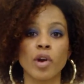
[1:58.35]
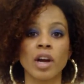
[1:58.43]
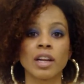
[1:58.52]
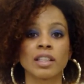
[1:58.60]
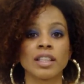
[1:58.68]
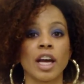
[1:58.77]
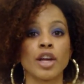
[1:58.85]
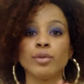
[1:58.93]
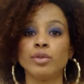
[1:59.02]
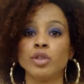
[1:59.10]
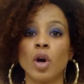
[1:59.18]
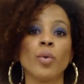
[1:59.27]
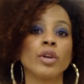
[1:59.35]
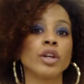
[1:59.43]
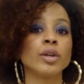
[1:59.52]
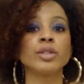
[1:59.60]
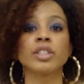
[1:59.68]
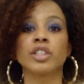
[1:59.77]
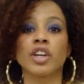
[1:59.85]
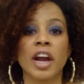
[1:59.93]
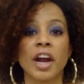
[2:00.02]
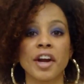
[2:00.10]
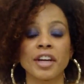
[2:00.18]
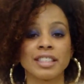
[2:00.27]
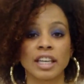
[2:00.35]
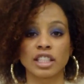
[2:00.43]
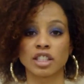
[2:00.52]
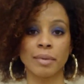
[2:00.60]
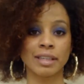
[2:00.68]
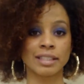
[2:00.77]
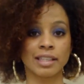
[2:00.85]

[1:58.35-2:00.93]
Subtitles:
product that you don't want to use in your hair section by